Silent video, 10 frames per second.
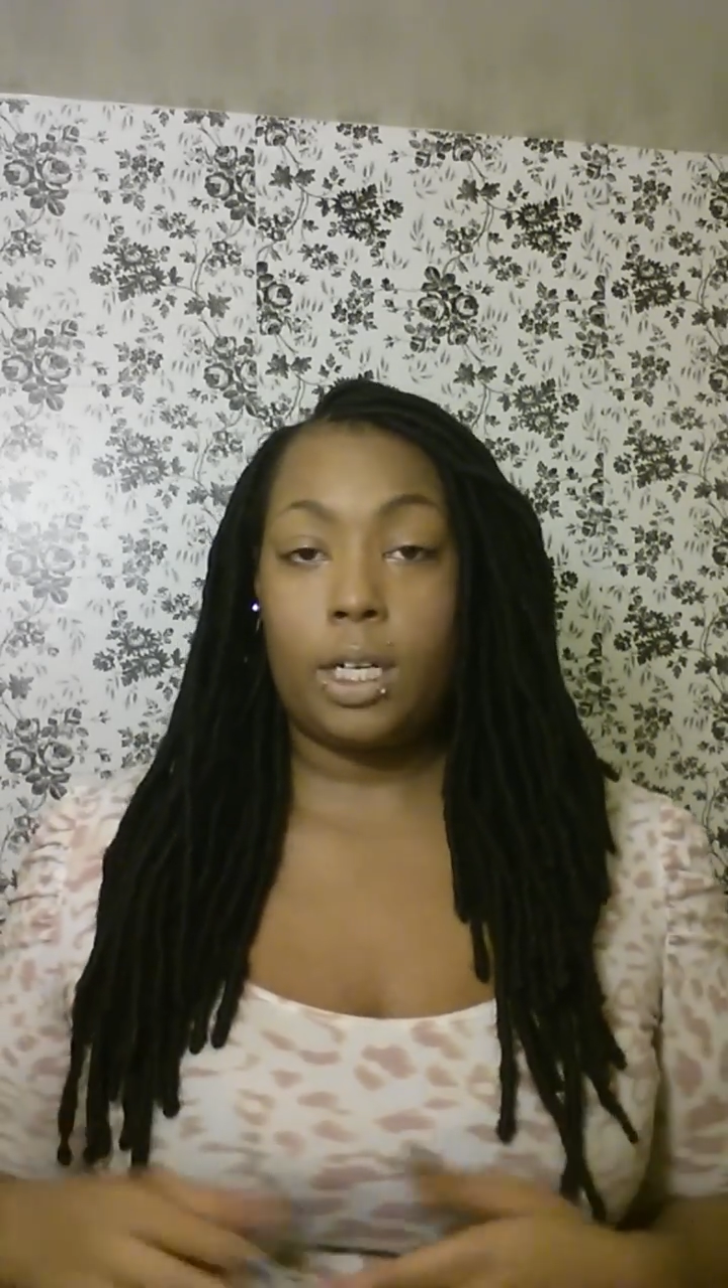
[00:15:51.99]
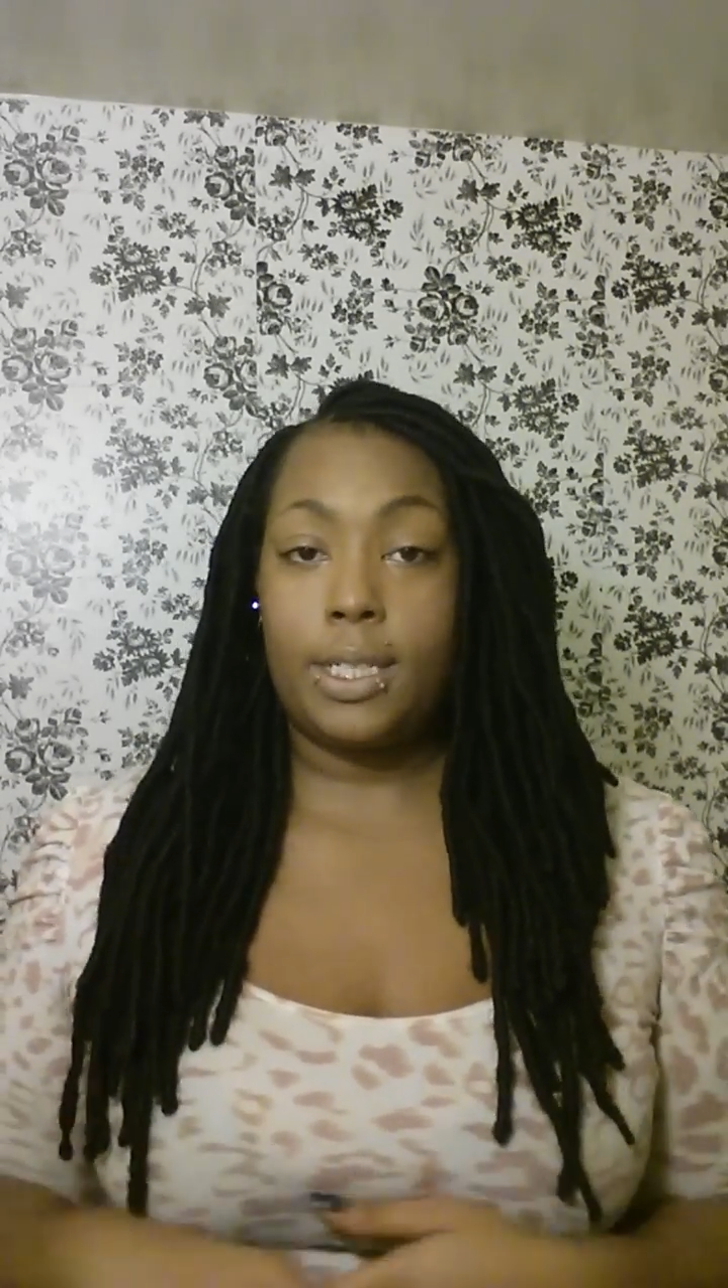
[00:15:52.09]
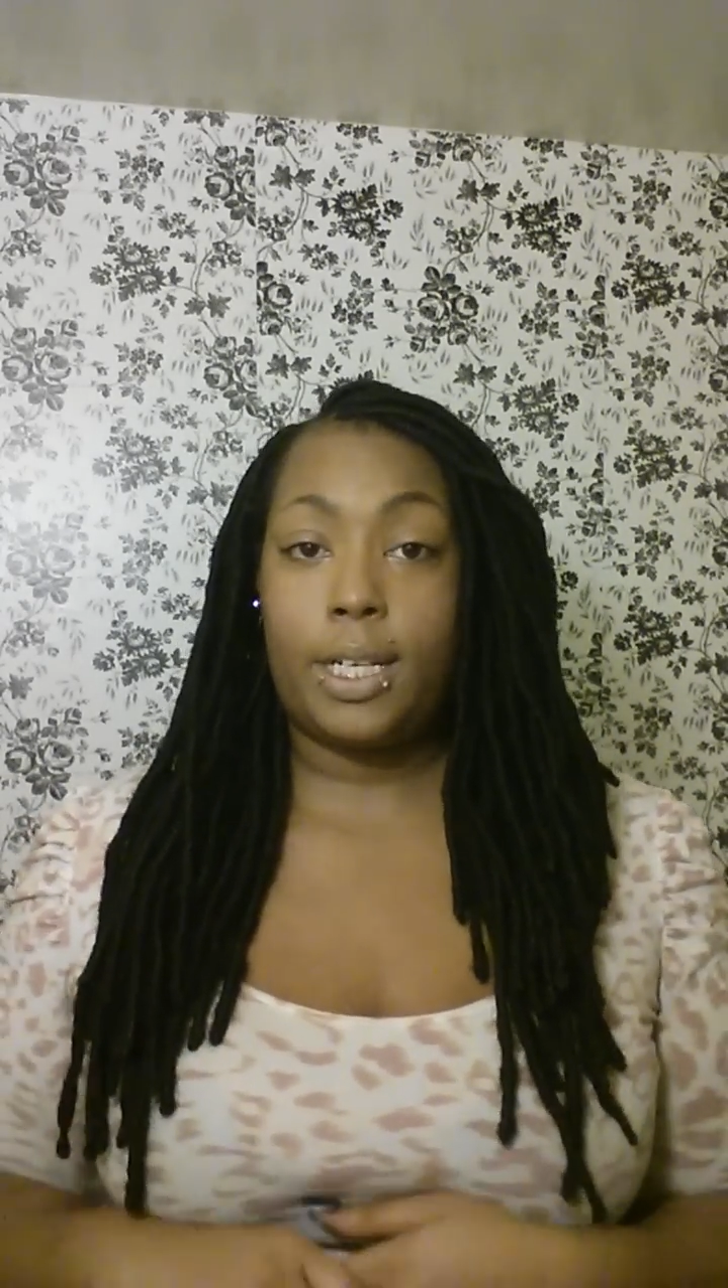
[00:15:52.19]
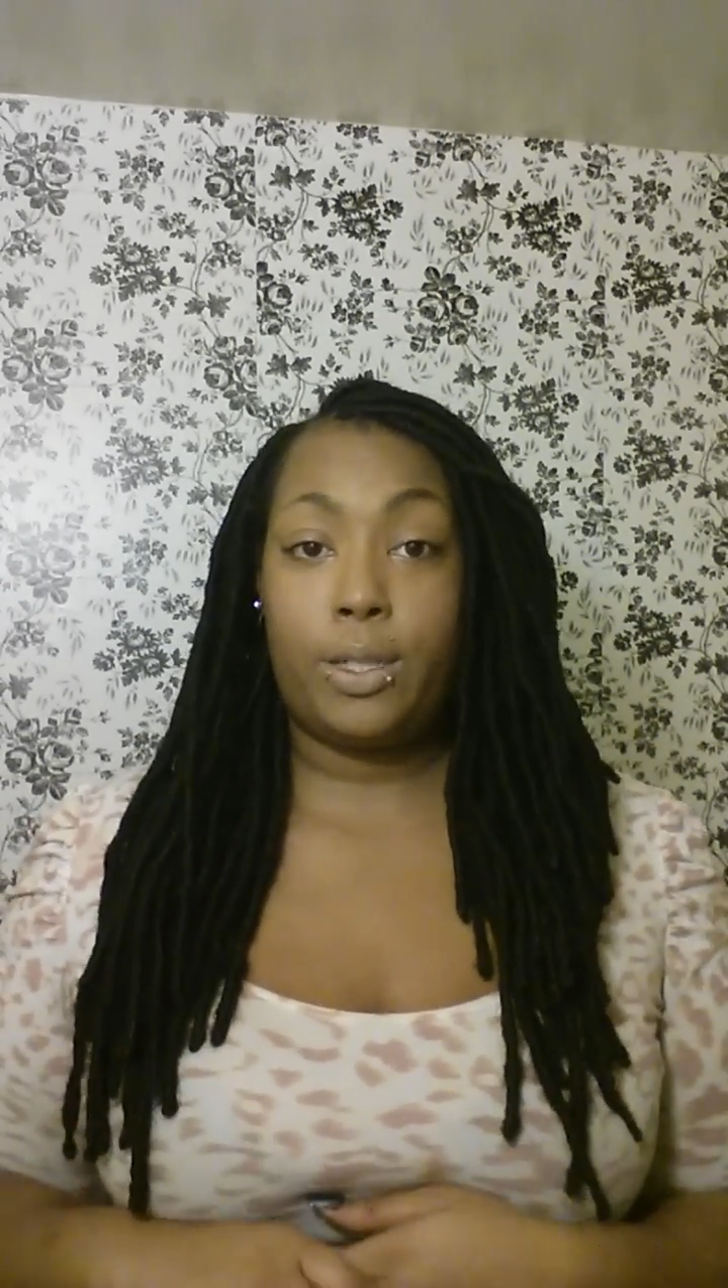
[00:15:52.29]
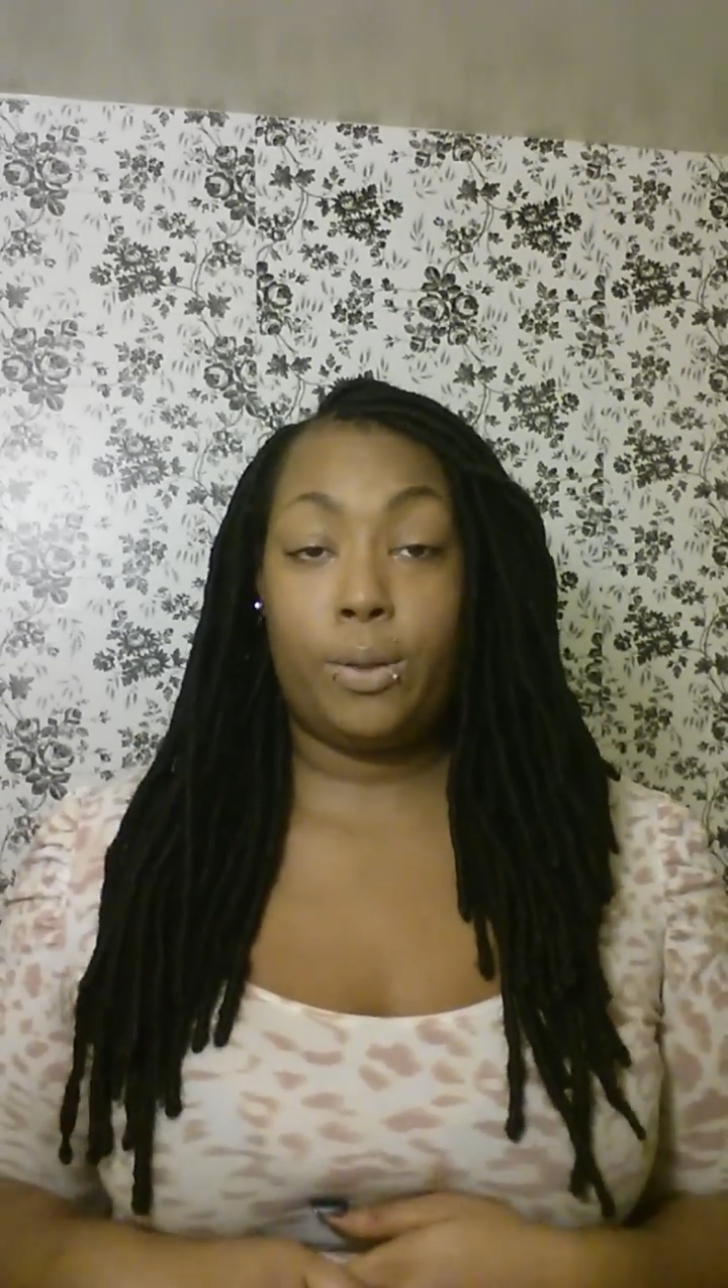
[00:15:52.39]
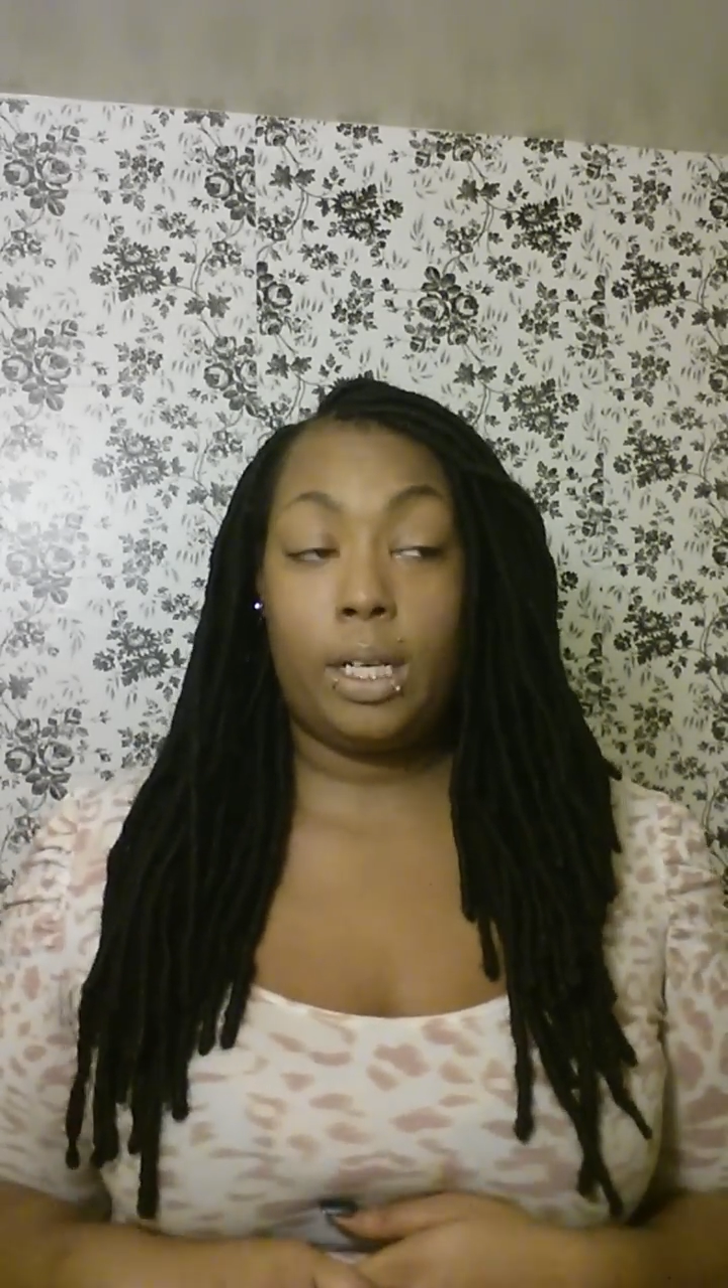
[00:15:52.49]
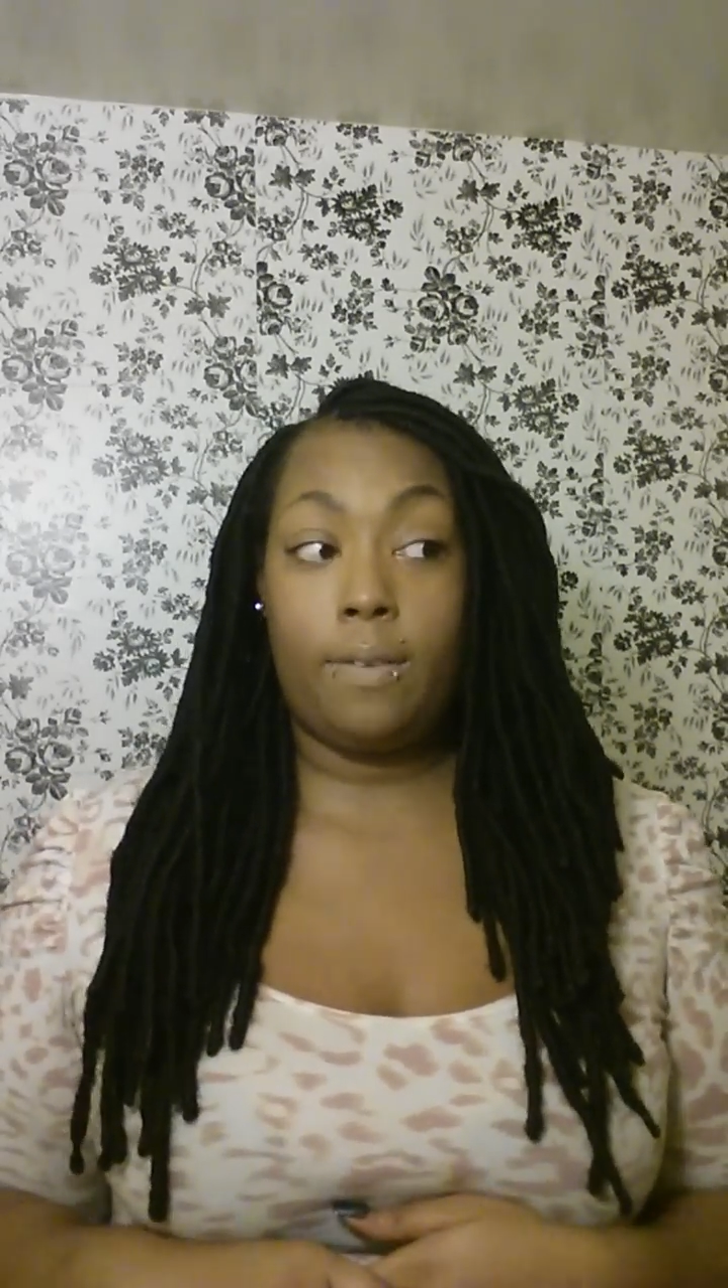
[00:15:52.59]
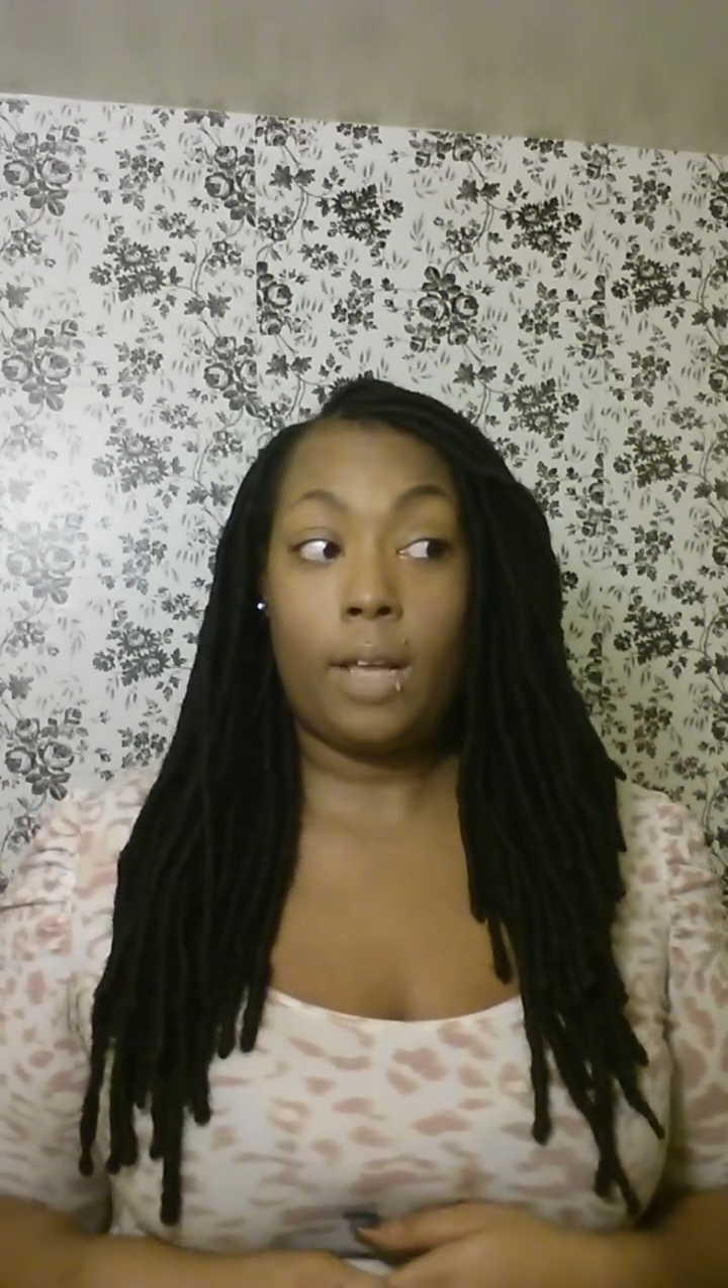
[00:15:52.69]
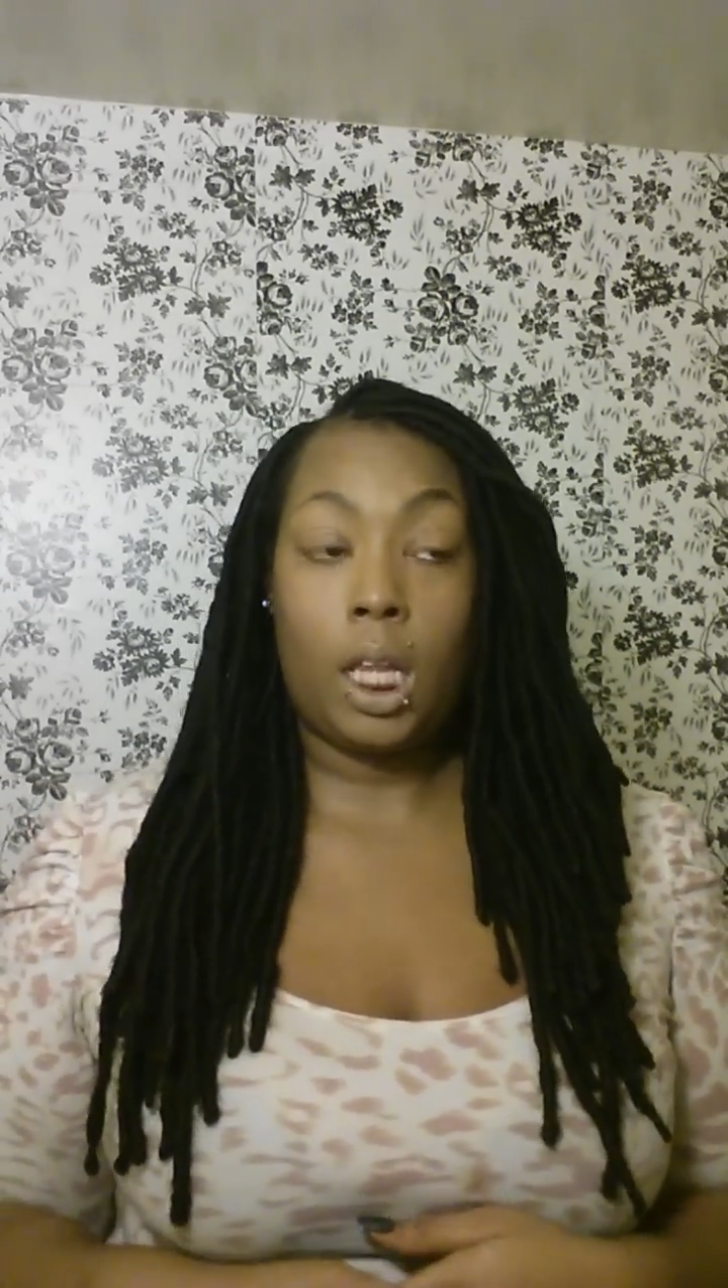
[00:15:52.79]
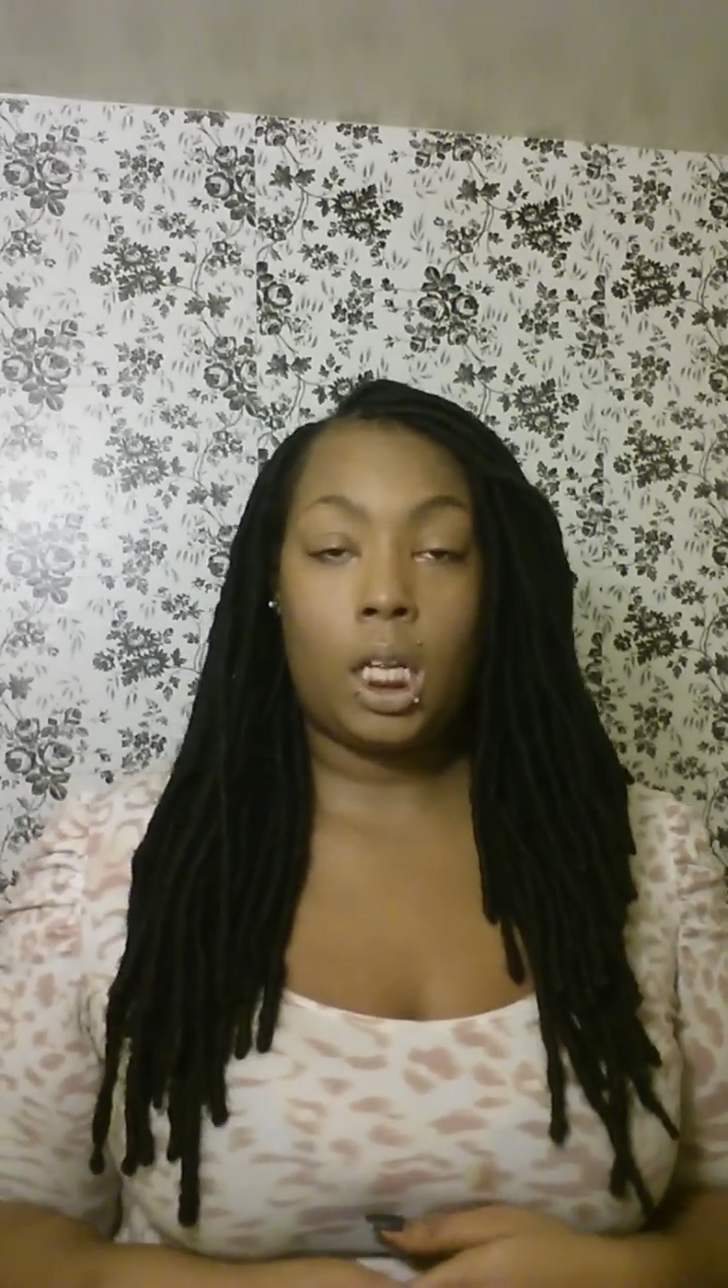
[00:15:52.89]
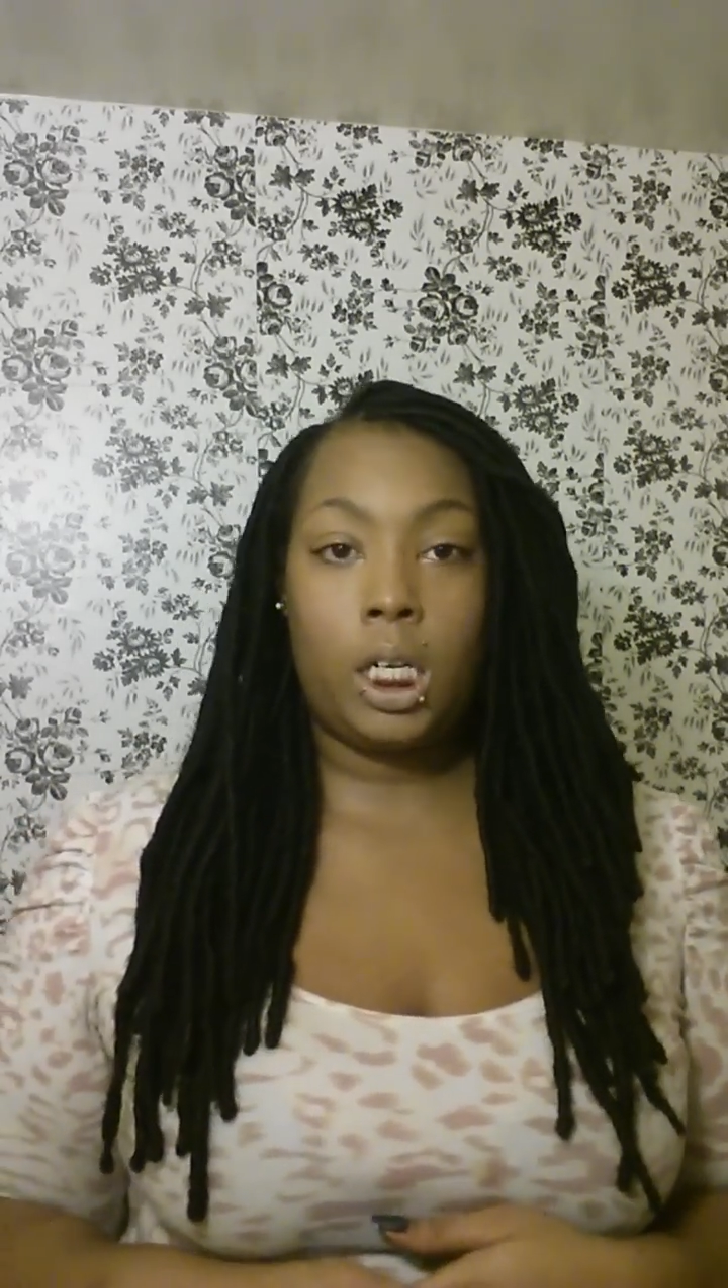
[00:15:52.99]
because I do live in